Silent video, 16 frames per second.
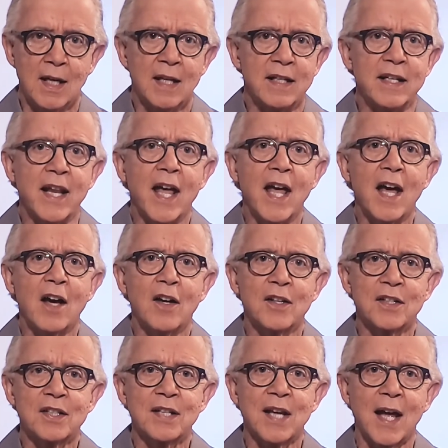Now
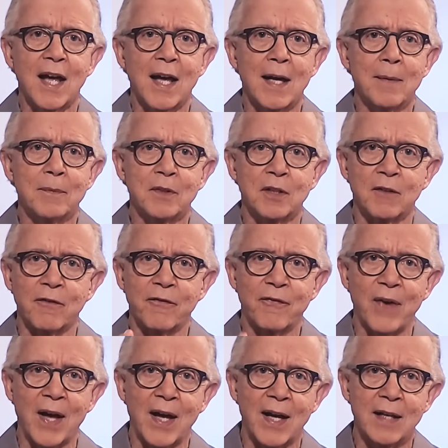it's time to
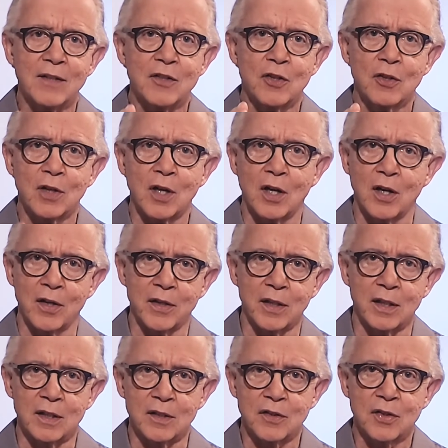find your
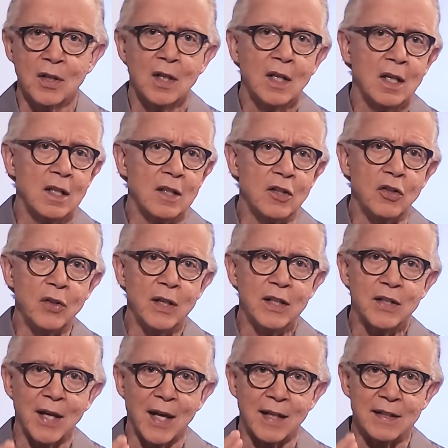audience. You
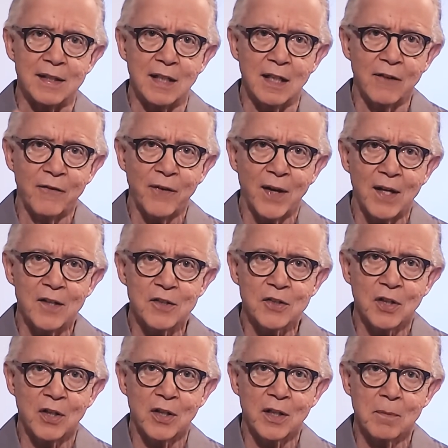need to identify your
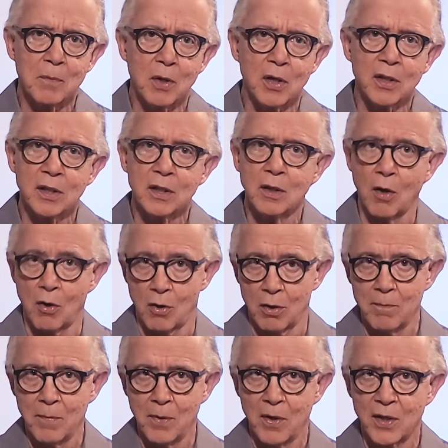target market or
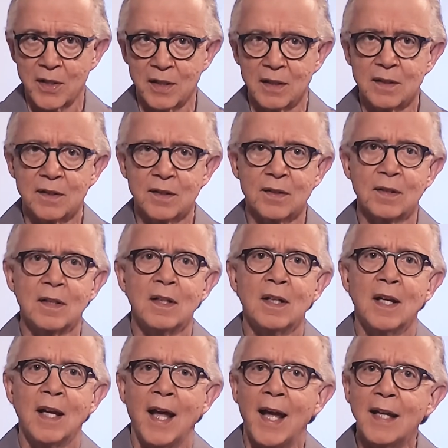markets
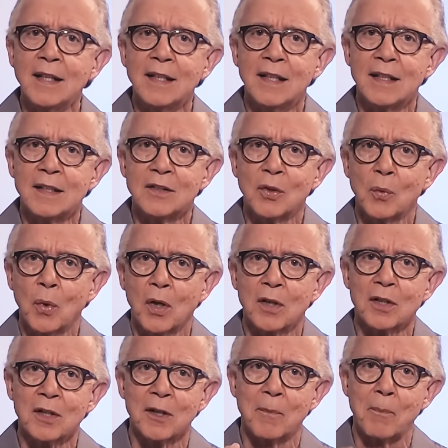and get to
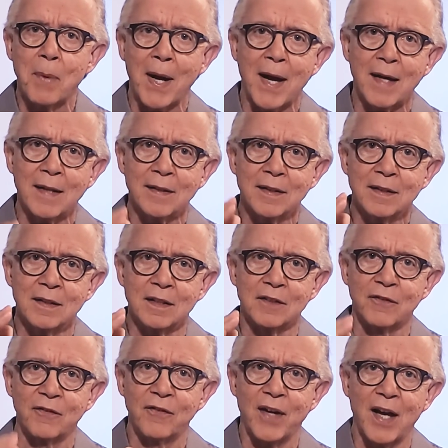work compiling this
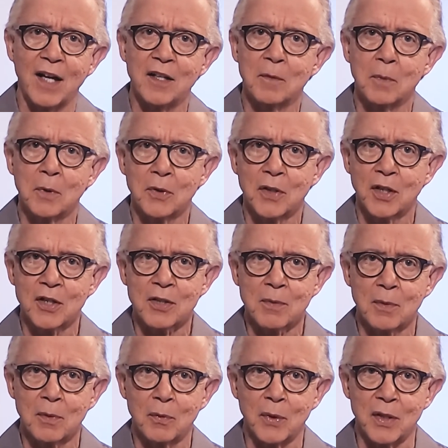valuable
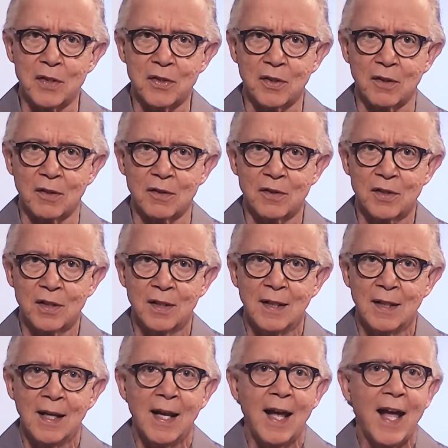customer research.
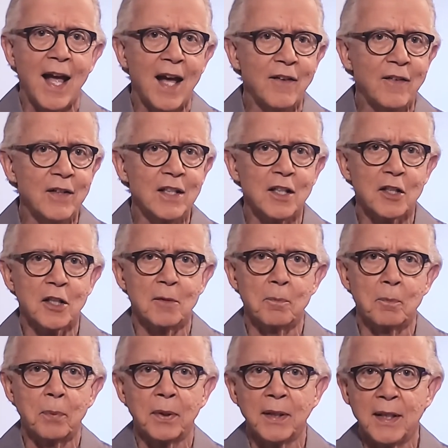Having a
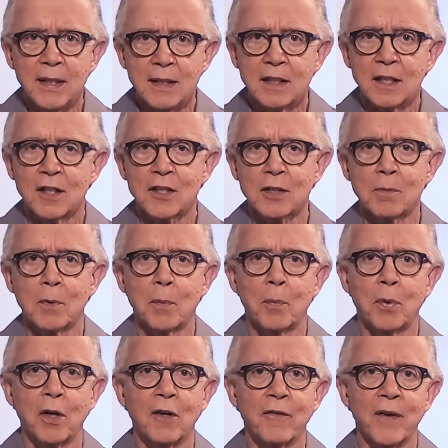complete customer
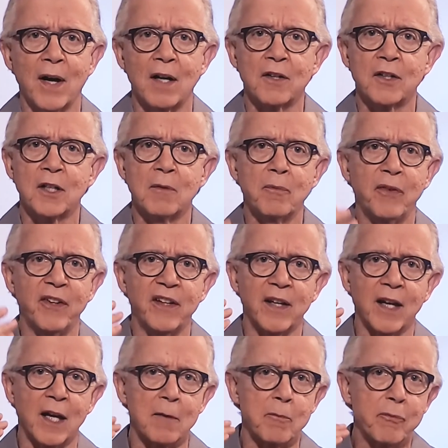profile can
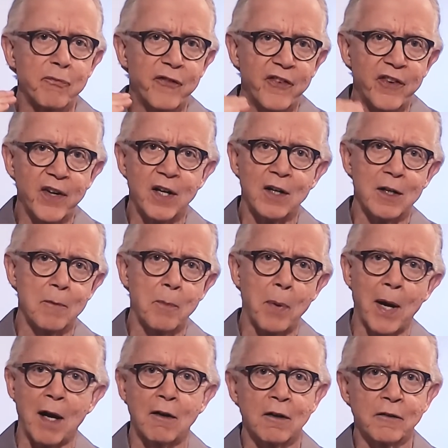be a very
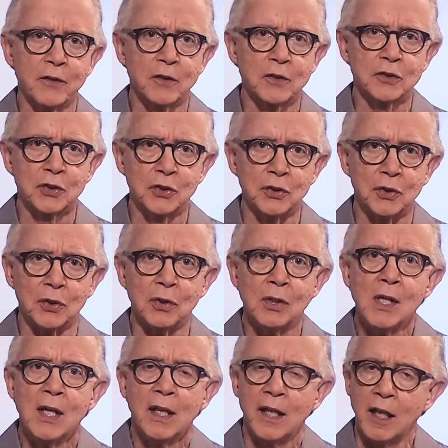powerful
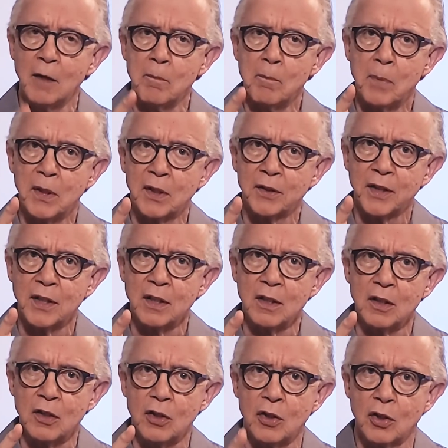tool in
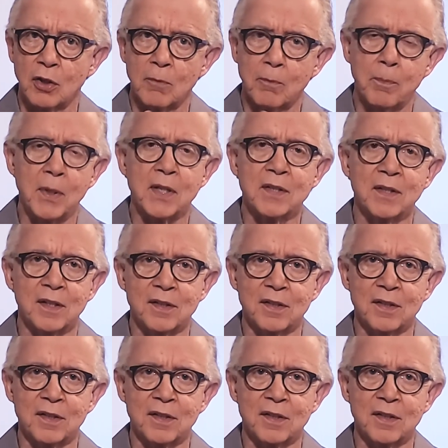building your business